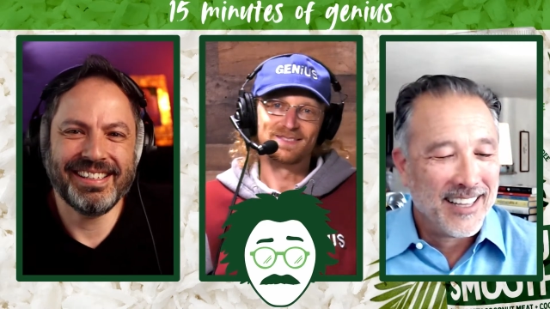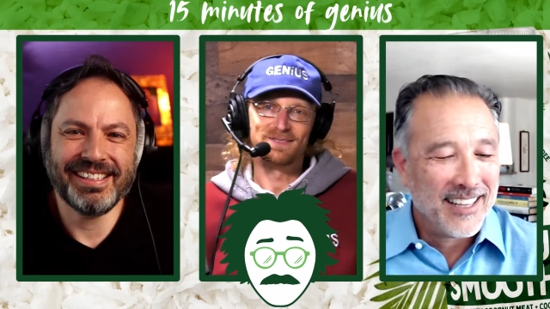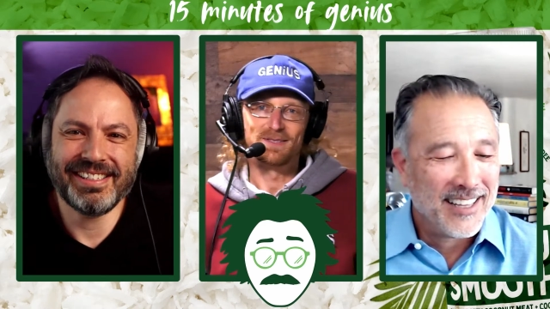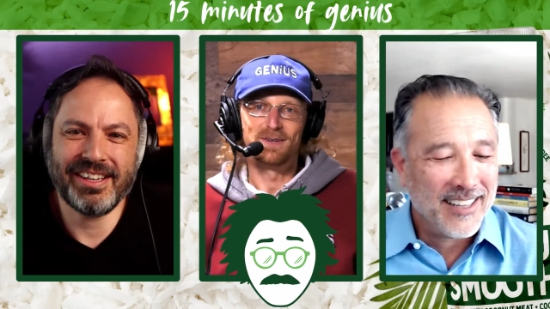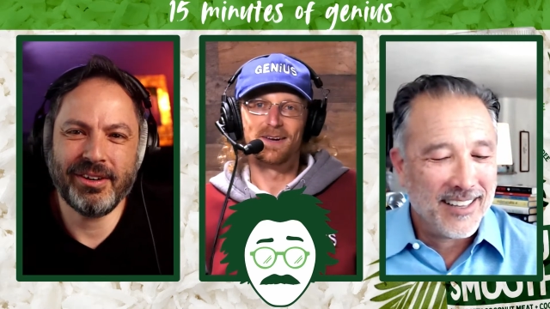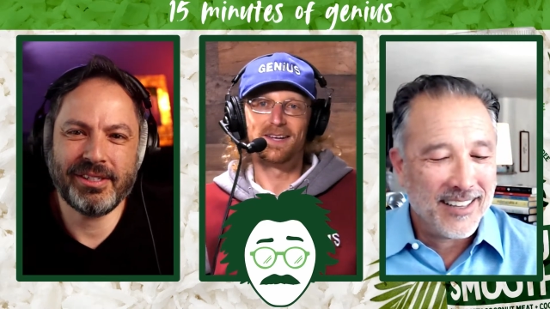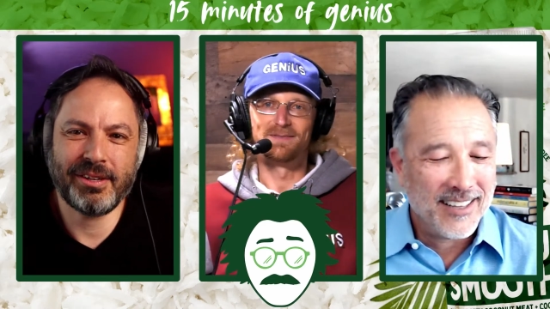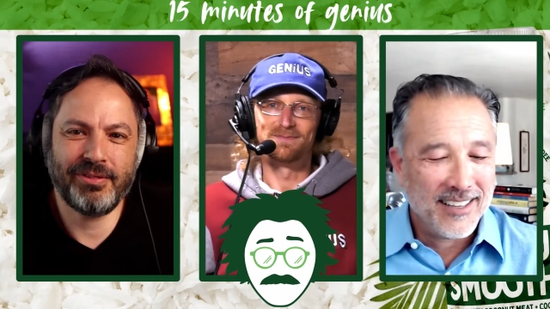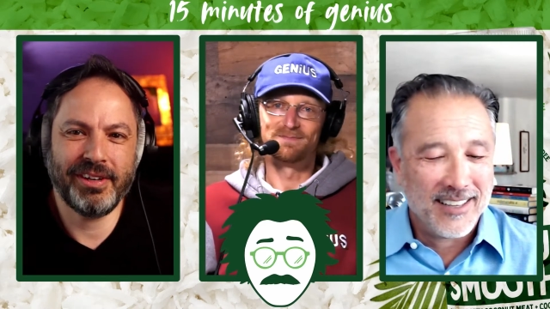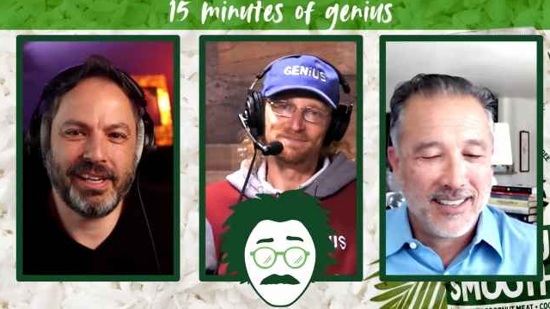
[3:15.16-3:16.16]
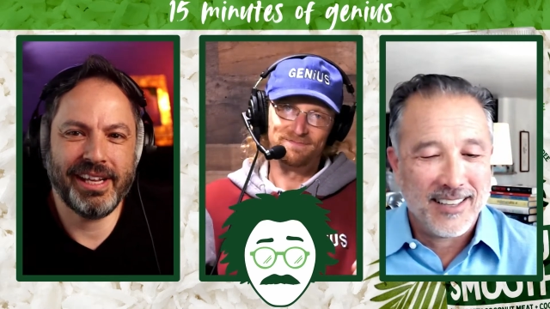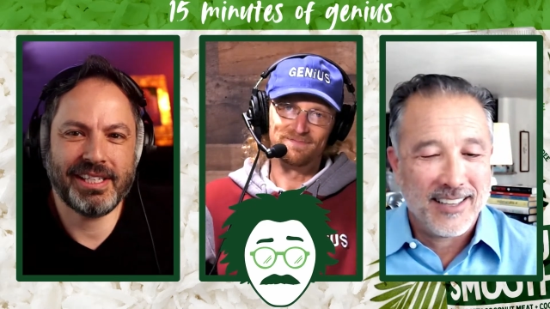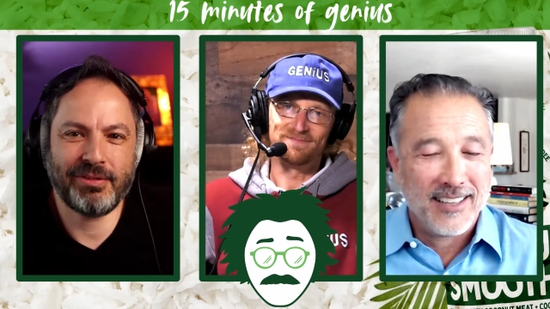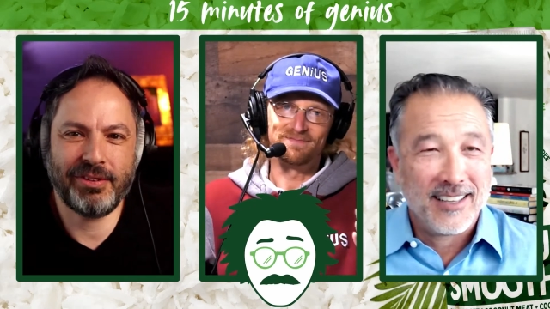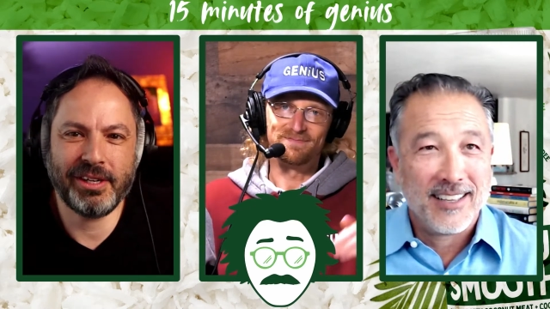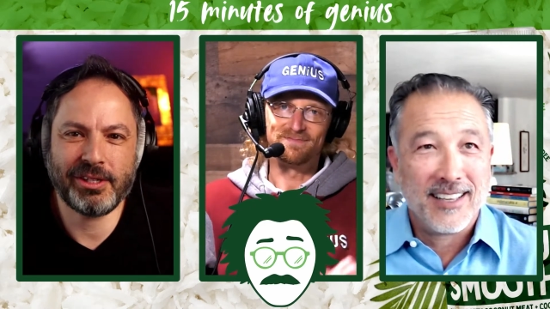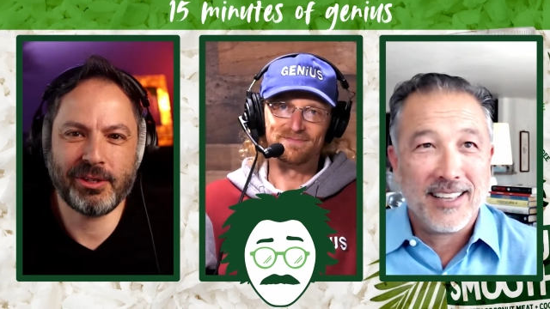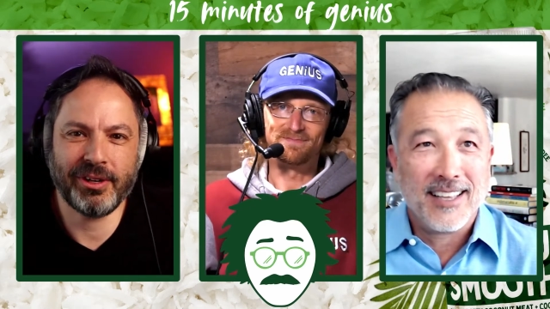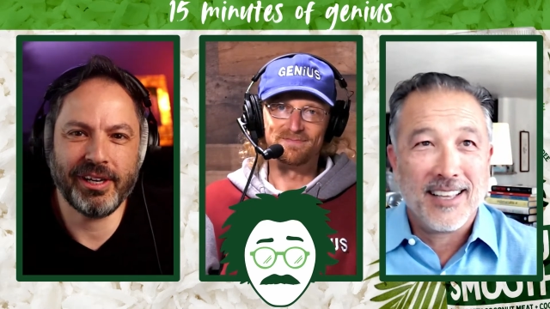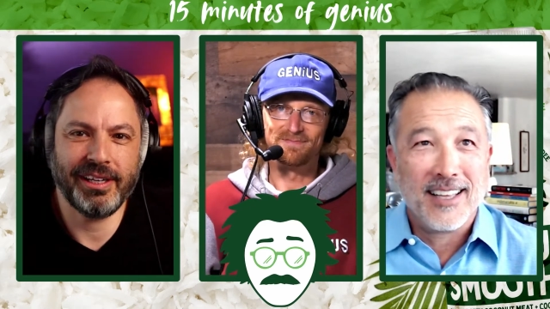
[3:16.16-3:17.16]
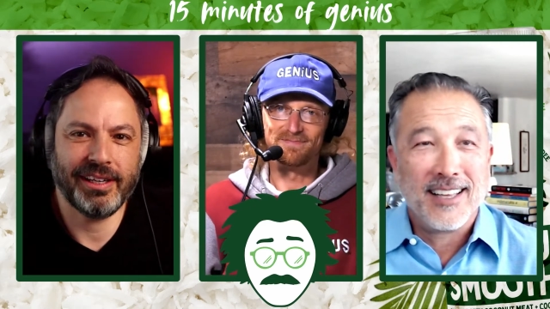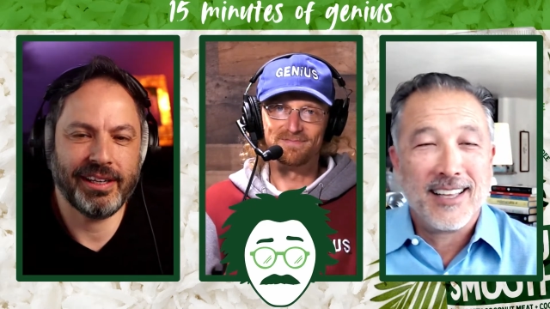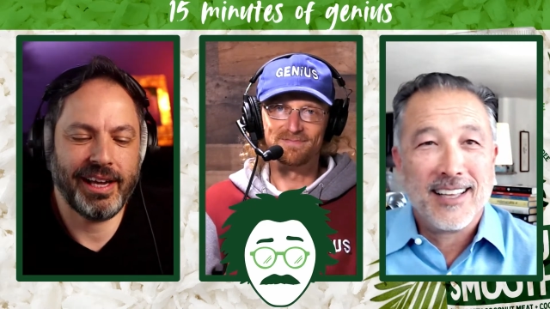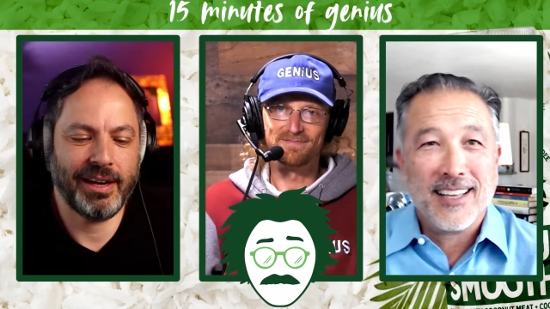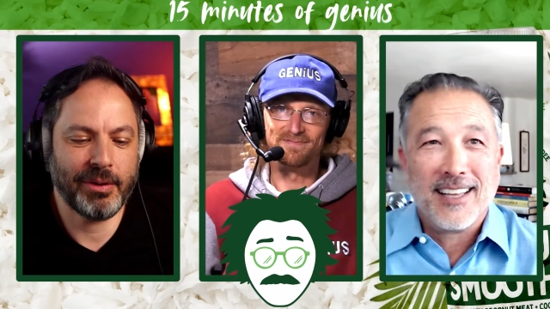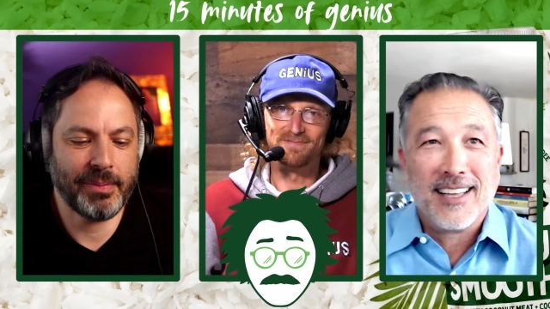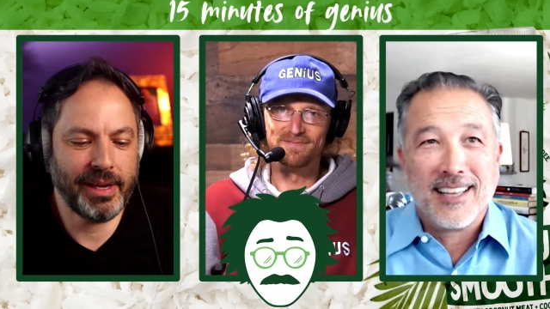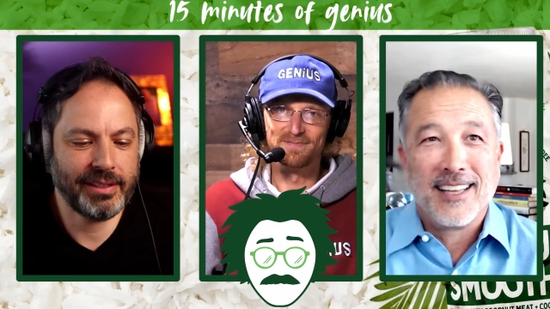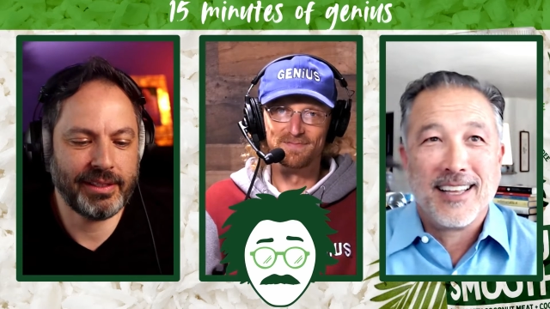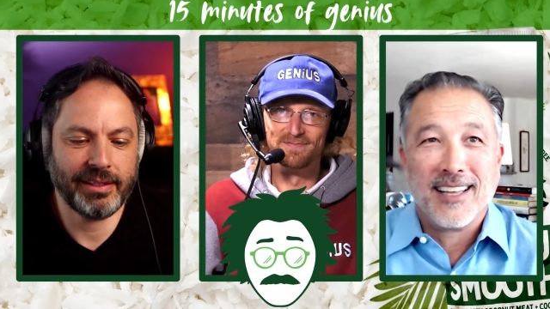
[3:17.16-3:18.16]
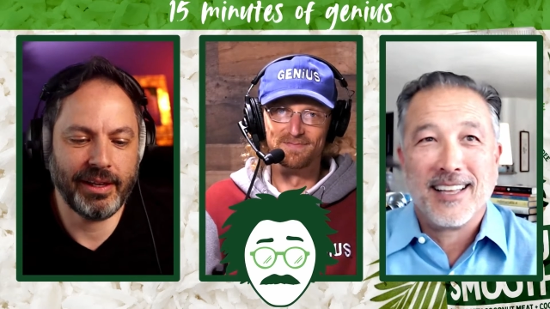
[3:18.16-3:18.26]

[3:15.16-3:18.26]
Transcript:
Speaker 1: so right. it's a funny it's a funny story how we met.